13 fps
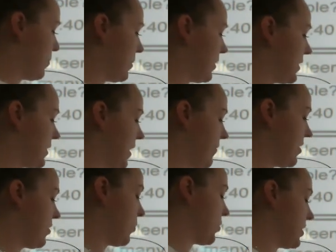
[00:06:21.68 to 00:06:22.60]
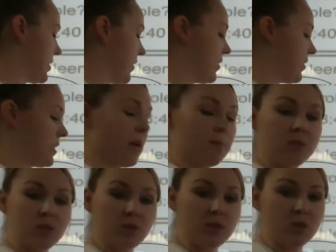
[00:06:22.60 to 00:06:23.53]
plus 7, or 7 times
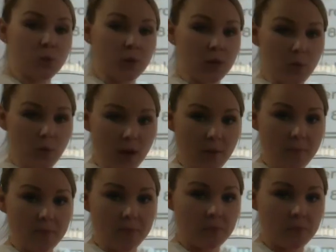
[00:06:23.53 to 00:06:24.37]
3 is 21.